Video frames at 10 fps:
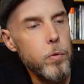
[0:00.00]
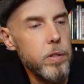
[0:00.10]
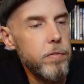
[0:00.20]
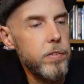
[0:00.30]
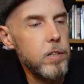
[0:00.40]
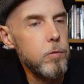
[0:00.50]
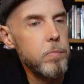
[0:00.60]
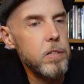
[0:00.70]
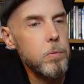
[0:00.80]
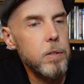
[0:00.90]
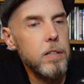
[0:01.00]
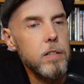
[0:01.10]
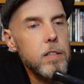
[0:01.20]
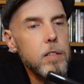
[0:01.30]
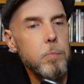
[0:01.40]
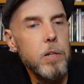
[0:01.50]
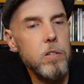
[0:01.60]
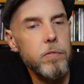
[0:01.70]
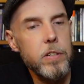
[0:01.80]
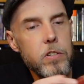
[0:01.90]
for the films as well as the
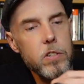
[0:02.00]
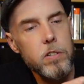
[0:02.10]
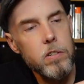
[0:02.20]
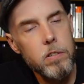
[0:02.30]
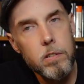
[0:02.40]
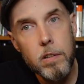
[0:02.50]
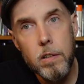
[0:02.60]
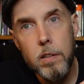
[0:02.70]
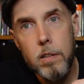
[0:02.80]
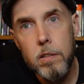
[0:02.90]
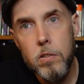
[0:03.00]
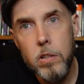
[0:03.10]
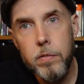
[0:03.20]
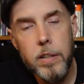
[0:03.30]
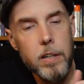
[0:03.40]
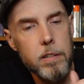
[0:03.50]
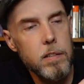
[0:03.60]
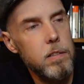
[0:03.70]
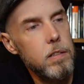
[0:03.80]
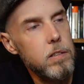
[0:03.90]
special features. You've
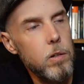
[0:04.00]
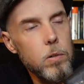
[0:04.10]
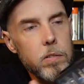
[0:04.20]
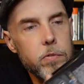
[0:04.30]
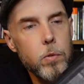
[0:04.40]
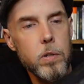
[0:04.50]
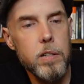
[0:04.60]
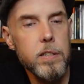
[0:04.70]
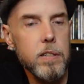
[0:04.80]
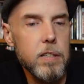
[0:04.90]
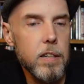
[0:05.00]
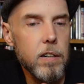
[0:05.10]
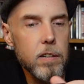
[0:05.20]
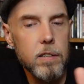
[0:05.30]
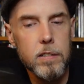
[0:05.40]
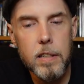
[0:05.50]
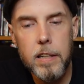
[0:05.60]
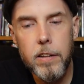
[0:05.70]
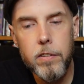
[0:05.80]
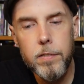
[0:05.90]
got a total of four discs there all
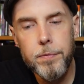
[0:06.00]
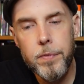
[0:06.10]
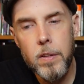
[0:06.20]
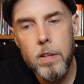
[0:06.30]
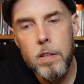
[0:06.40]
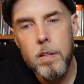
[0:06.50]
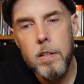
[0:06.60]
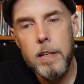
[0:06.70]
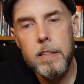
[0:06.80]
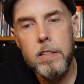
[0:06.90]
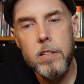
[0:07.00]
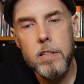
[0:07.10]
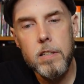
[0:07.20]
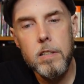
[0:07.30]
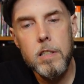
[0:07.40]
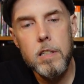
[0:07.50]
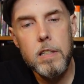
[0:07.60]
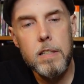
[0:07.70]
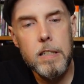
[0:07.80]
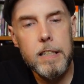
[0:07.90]
together. And these
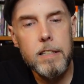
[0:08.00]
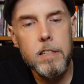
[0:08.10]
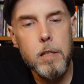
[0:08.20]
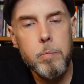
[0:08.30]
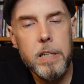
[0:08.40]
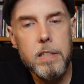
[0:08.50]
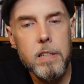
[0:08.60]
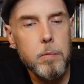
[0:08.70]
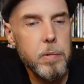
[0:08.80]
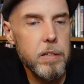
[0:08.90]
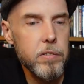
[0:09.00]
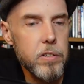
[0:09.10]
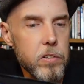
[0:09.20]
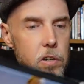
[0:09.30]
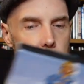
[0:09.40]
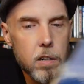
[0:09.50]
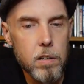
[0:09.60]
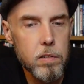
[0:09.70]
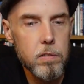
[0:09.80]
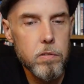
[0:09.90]
inside the slipcase slip covers
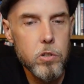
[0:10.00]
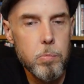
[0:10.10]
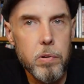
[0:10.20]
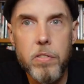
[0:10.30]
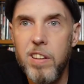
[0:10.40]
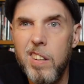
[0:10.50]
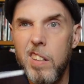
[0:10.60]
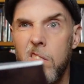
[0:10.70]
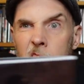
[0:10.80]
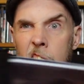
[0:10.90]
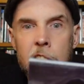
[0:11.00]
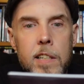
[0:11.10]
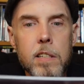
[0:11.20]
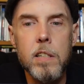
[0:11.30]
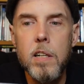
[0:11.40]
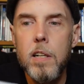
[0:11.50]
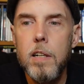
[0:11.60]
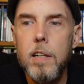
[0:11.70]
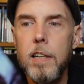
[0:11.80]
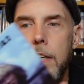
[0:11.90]
are super thick and really nice.
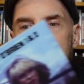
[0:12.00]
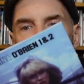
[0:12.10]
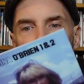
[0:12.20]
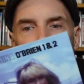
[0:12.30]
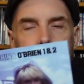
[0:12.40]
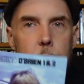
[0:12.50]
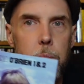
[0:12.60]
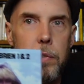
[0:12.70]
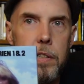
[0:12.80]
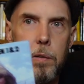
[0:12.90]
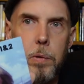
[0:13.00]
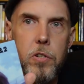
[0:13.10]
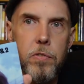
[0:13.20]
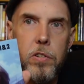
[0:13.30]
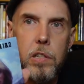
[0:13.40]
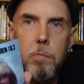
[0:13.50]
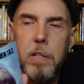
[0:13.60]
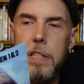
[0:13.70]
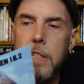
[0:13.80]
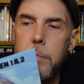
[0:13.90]
Then you've got this book, which for
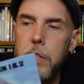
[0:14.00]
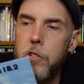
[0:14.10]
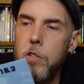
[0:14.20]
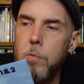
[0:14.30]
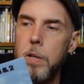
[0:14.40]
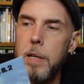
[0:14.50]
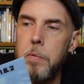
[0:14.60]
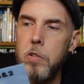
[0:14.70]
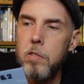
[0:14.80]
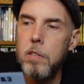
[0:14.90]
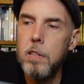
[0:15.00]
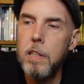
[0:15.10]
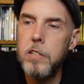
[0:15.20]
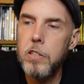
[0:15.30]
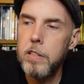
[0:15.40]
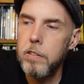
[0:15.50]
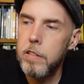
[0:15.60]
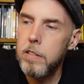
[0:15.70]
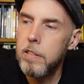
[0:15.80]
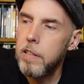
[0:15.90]
some reason, I'm not sure why, I'm sure there's a logic there.
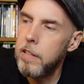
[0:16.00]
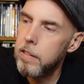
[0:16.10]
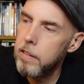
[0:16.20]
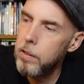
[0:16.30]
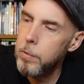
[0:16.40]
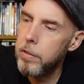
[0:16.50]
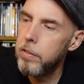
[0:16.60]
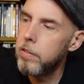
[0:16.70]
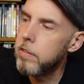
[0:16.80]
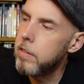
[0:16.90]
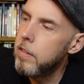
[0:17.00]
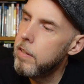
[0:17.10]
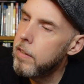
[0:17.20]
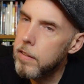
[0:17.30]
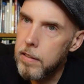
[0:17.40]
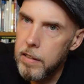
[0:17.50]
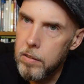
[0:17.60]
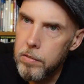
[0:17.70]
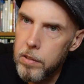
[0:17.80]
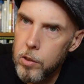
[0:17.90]
They decided to go with this
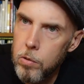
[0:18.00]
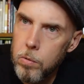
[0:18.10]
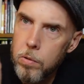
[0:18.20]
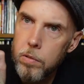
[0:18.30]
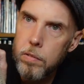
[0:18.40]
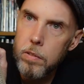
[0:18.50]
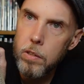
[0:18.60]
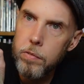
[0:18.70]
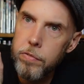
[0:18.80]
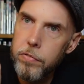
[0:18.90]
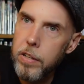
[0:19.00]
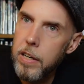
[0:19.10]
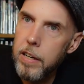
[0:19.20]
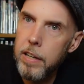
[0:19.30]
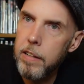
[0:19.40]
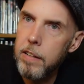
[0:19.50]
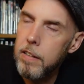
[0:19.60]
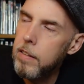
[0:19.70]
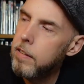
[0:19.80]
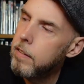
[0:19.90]
kind of low-fi,
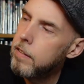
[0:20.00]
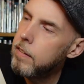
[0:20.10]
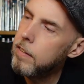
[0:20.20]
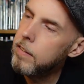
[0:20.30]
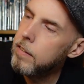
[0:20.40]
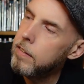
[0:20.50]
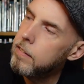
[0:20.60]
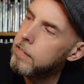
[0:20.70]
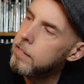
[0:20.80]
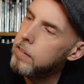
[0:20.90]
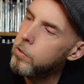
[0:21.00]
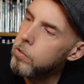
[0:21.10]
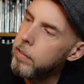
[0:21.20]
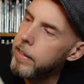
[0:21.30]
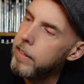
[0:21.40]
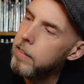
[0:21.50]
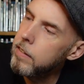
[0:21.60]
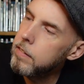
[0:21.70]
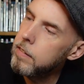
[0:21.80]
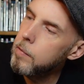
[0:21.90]

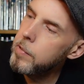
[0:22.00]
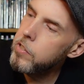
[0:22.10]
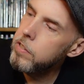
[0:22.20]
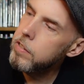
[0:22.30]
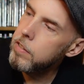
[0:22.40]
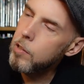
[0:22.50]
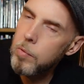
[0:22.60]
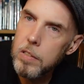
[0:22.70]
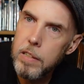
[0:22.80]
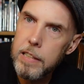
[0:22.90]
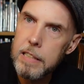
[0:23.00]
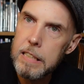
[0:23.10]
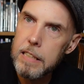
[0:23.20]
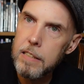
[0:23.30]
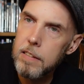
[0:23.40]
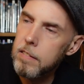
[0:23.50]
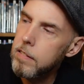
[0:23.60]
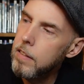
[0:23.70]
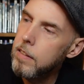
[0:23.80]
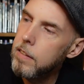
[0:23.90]
low-grade images, almost like it's like a,
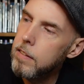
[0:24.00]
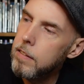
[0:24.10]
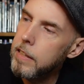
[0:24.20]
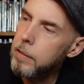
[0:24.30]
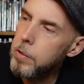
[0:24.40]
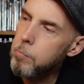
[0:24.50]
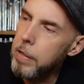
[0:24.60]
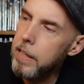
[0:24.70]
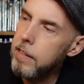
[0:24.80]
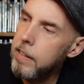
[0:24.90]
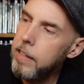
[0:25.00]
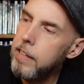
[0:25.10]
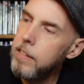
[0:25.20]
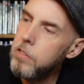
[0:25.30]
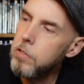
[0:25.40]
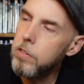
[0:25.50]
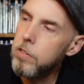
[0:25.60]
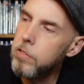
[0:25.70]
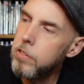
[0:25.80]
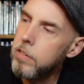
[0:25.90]
like it was made in the 80s, or
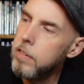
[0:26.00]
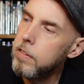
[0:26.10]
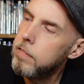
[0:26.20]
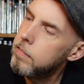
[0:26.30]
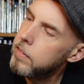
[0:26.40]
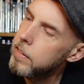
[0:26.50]
there's, I